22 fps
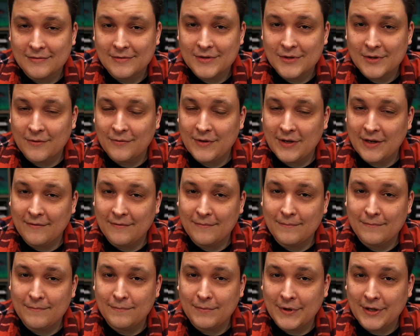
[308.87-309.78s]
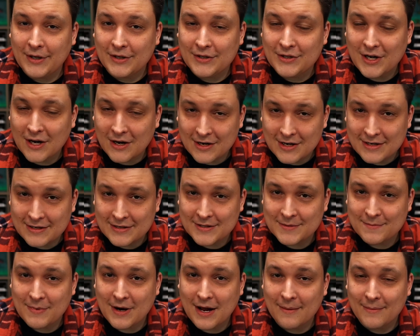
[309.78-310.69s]
So if you have player
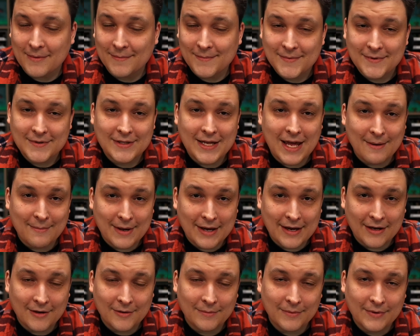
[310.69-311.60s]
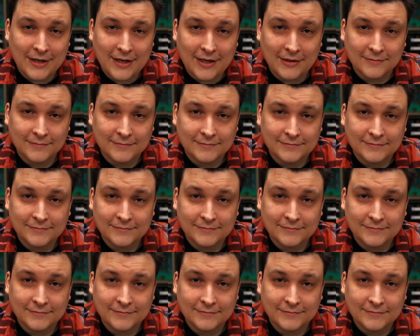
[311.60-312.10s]
tardiness problems, that might help there.